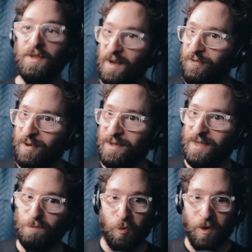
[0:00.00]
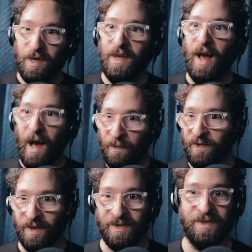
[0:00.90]
The difference is pretty
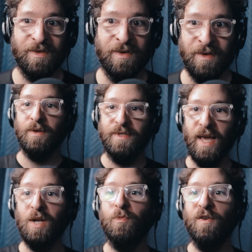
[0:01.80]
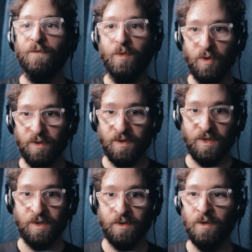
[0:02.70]
obvious. Soundproof
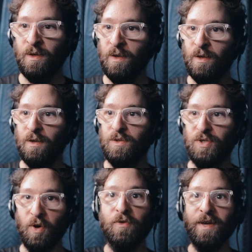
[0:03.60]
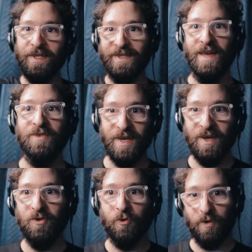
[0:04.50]
booths don't let sound
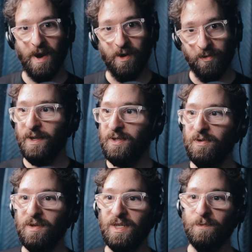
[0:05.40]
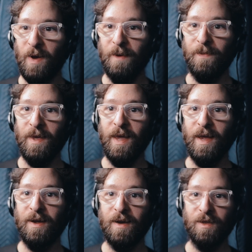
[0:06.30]
in or out. They do this by
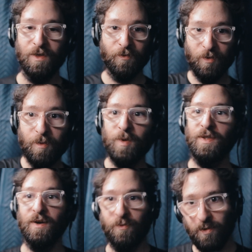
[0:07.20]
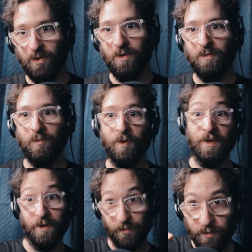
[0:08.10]
being the room within a room
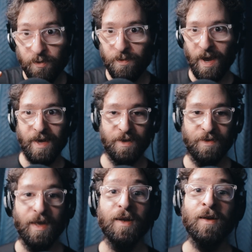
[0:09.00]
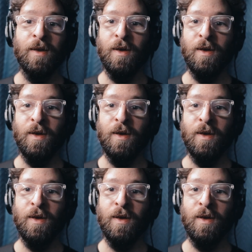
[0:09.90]
within a room kind of thing.